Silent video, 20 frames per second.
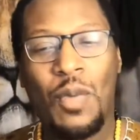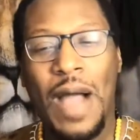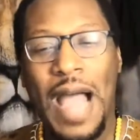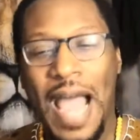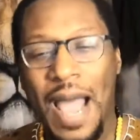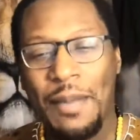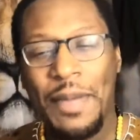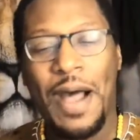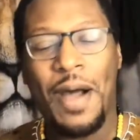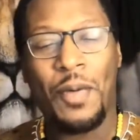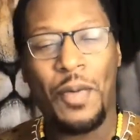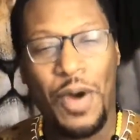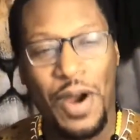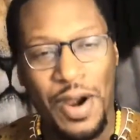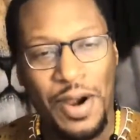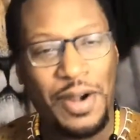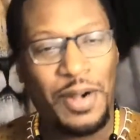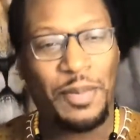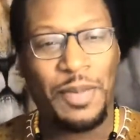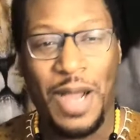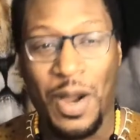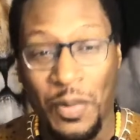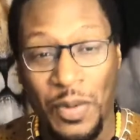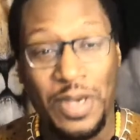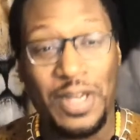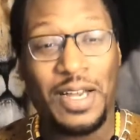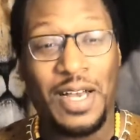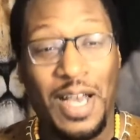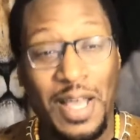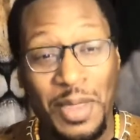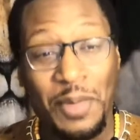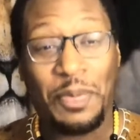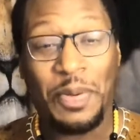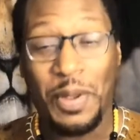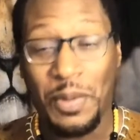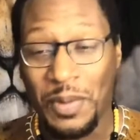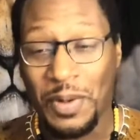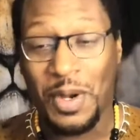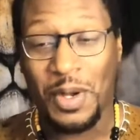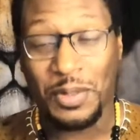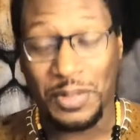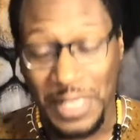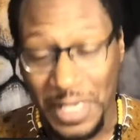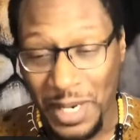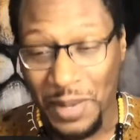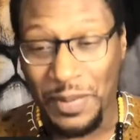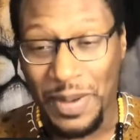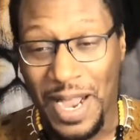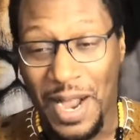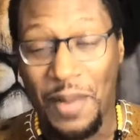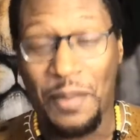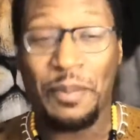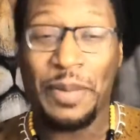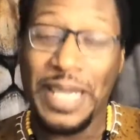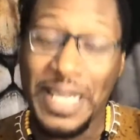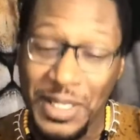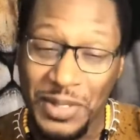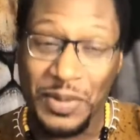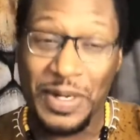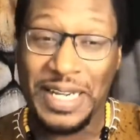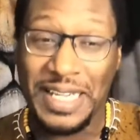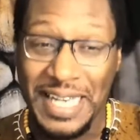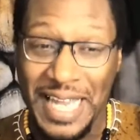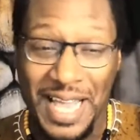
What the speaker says: why am I worried about what other people are going to think about me drinking